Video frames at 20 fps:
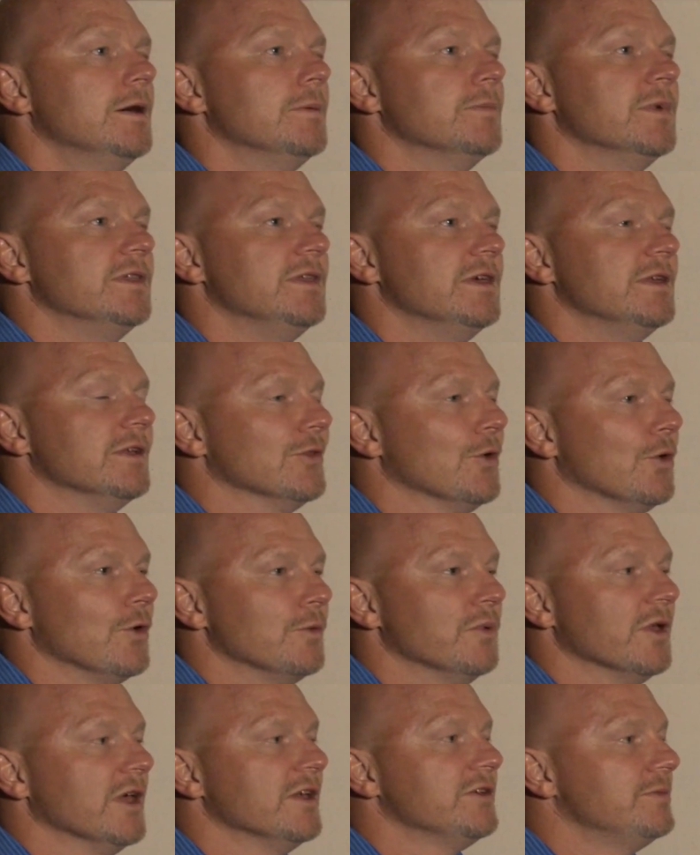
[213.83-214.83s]
But then the
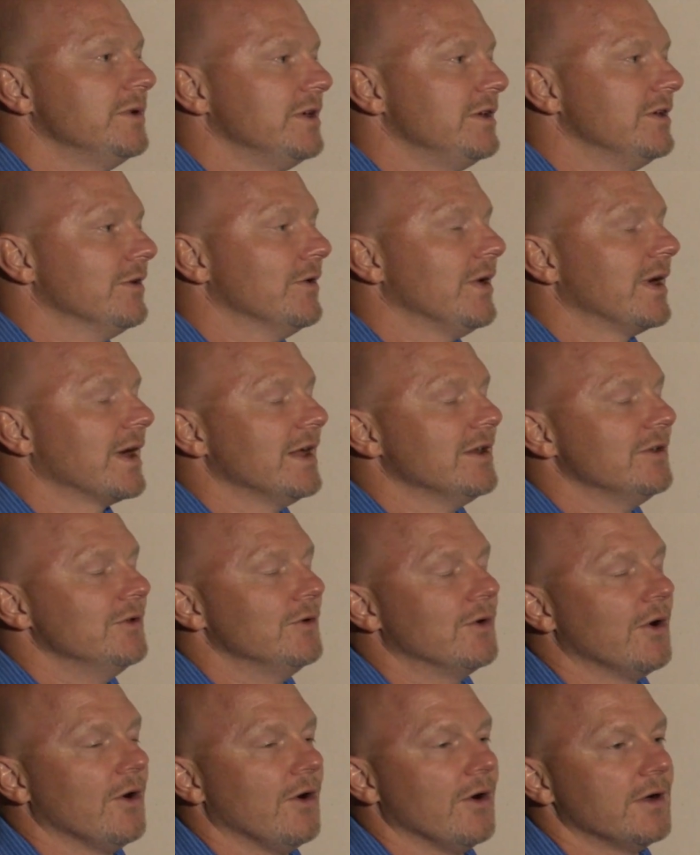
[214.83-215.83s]
Lord blessed me, you know, I got a
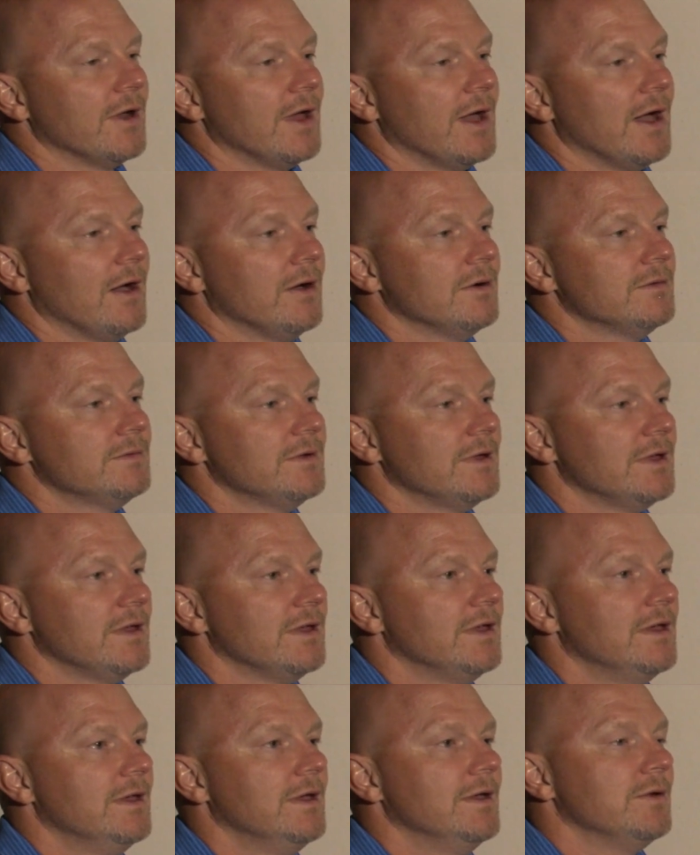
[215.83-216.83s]
new car now.
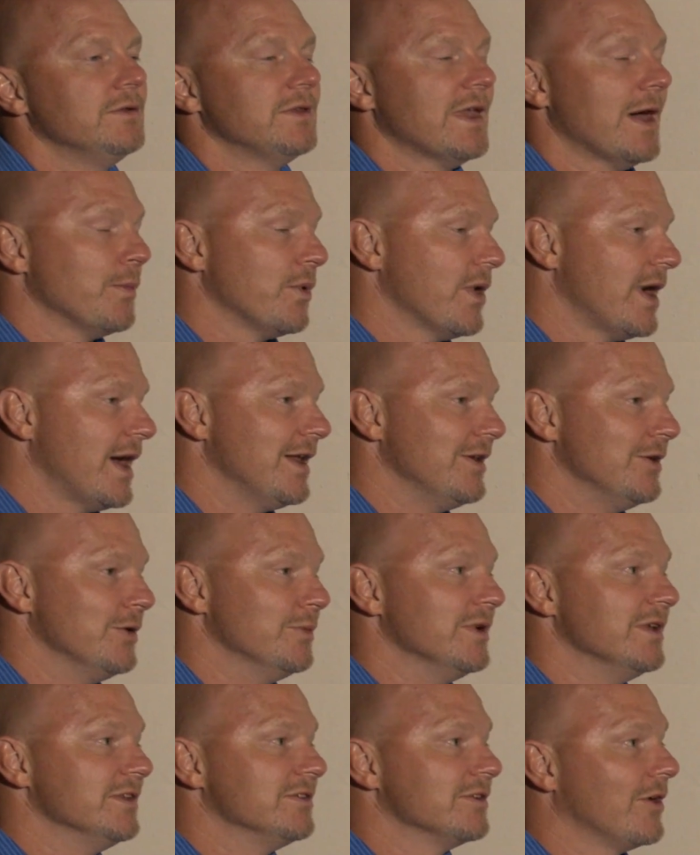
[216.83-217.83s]
Not brand new,
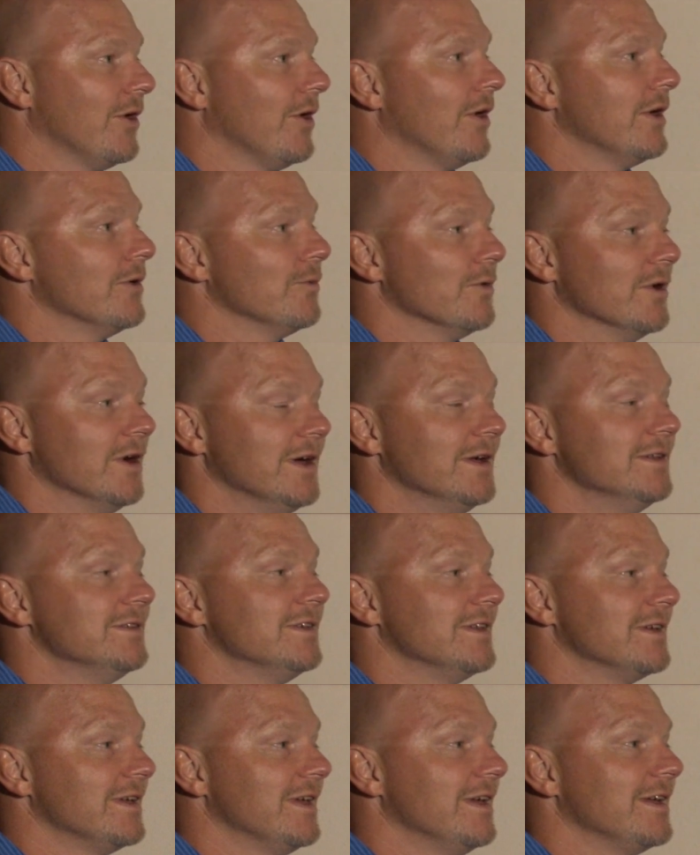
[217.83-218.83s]
but it's a car that runs,
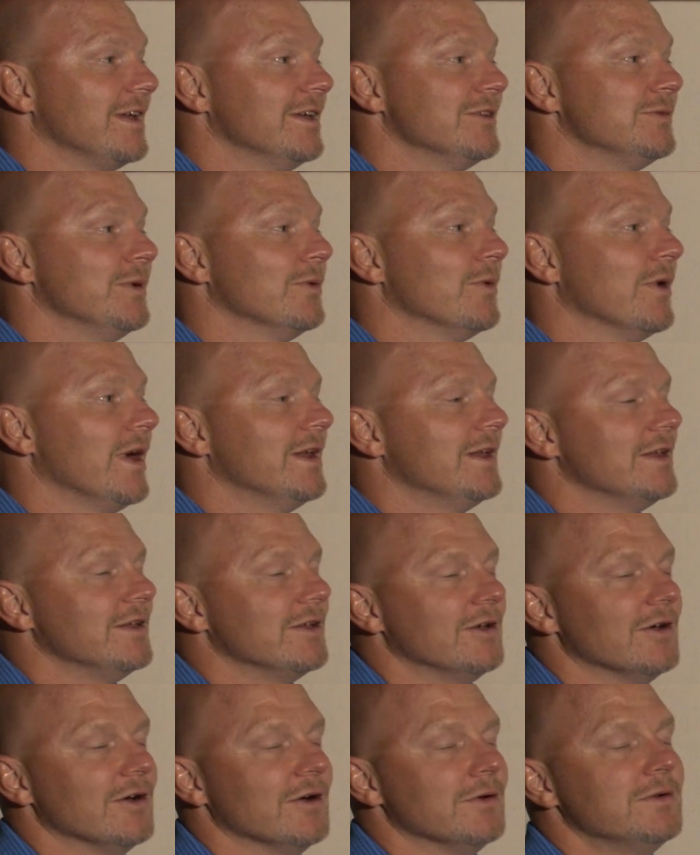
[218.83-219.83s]
and it gets me where I need
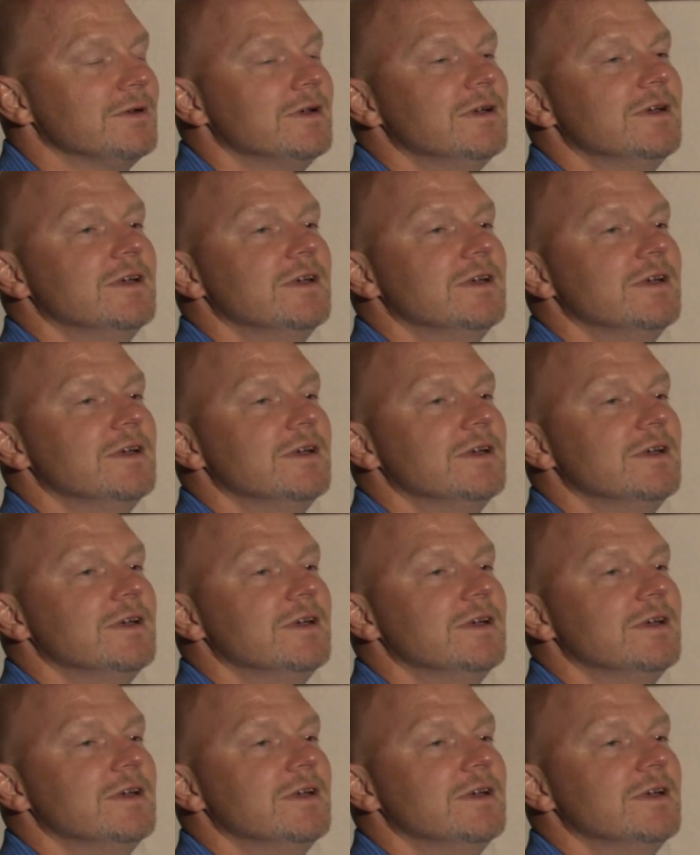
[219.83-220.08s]
to go.